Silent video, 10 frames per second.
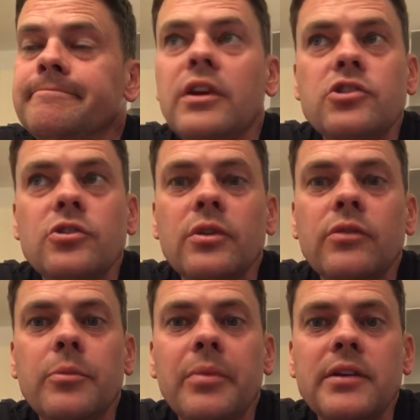Did you
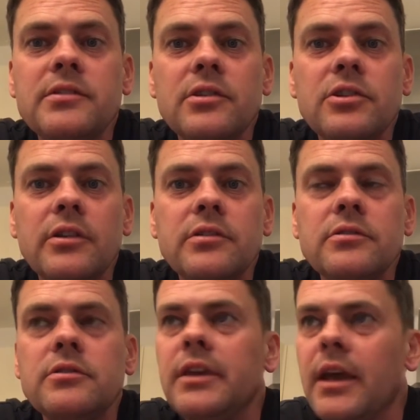replace the
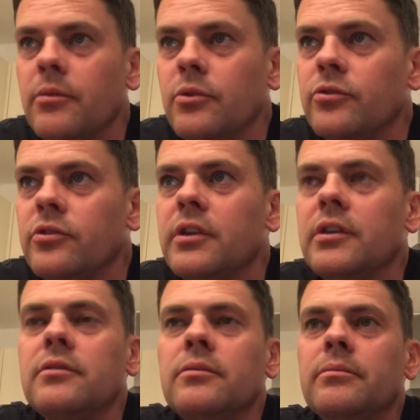injectors? Yeah, of course I
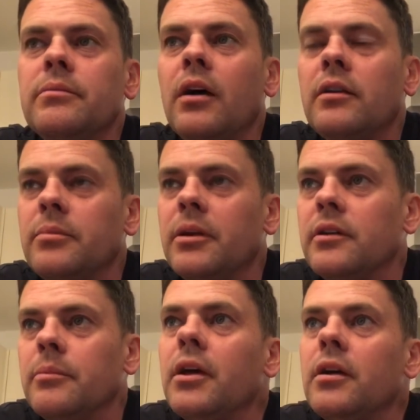did.
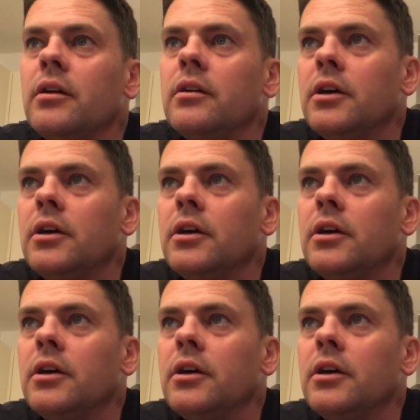Blah-de-blah-de-blah.